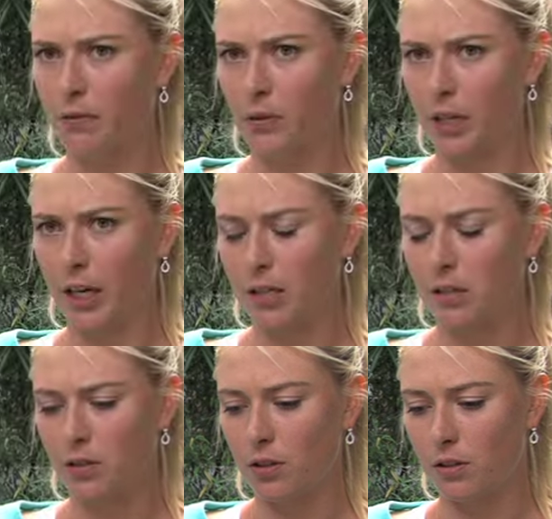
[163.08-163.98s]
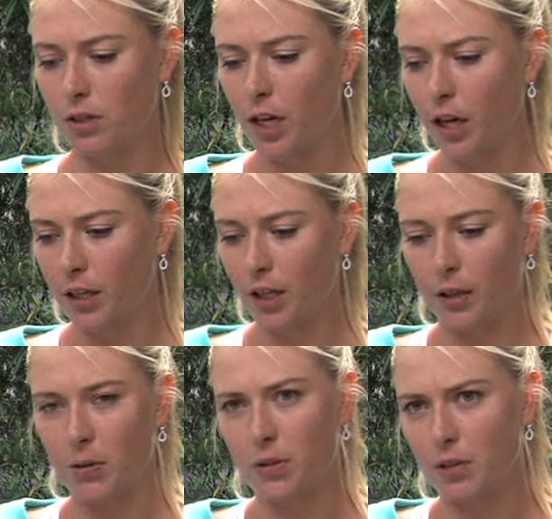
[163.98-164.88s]
few days to just get
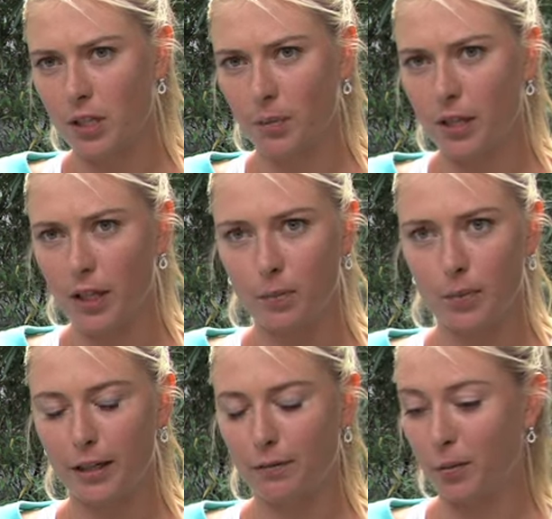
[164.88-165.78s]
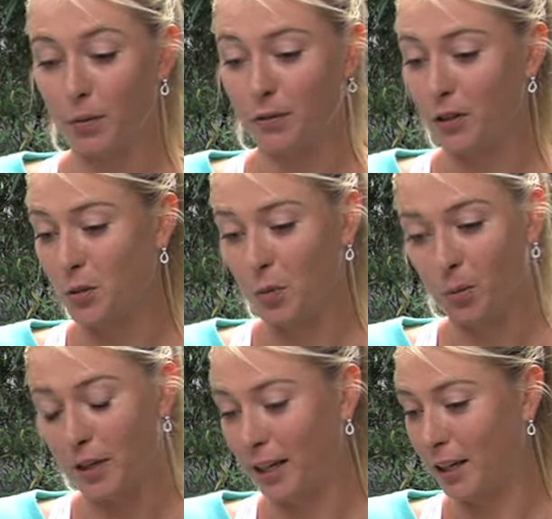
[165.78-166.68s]
used to something. But from the first
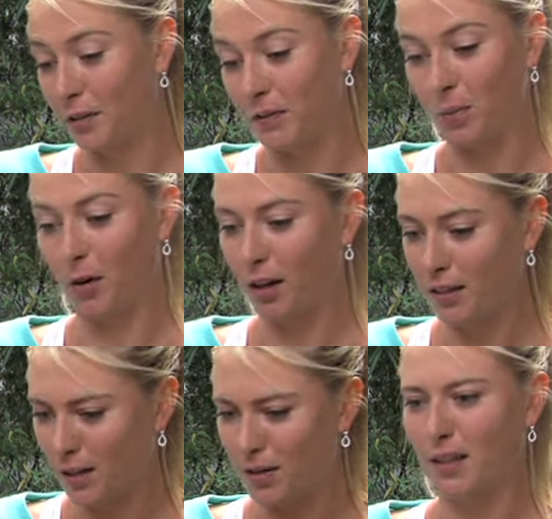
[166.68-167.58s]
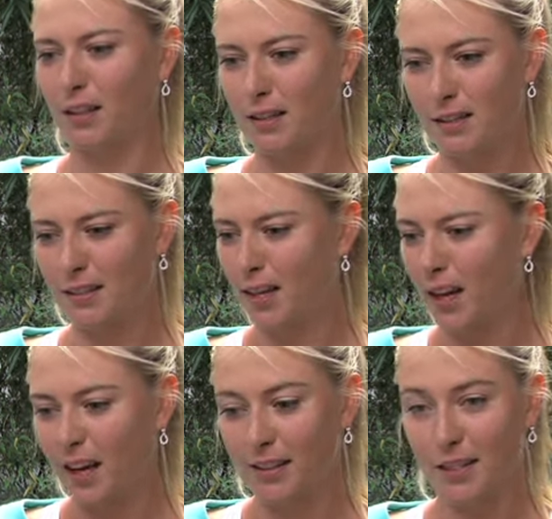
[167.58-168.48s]
moment I hit a few balls, I was like, this
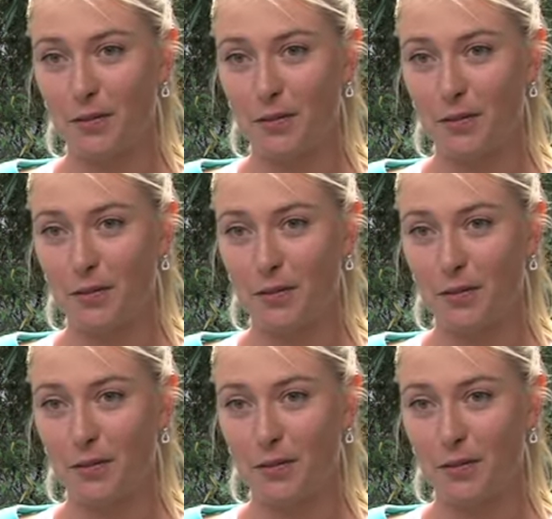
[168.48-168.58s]
this